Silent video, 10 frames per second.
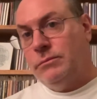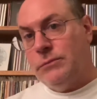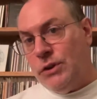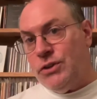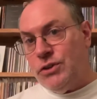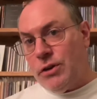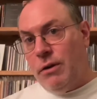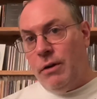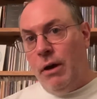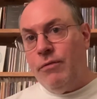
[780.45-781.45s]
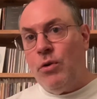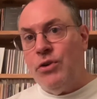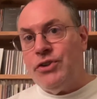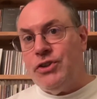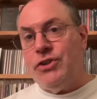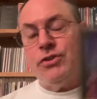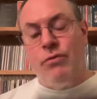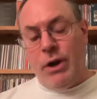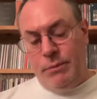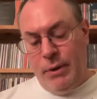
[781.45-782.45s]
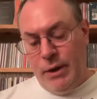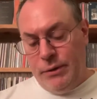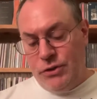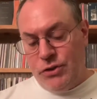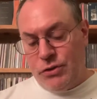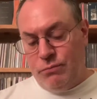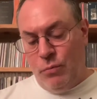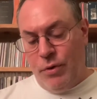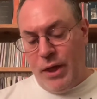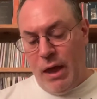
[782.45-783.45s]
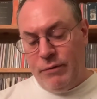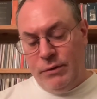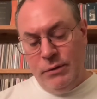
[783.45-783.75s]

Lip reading: this is, of course, this is great, man. This is worth having.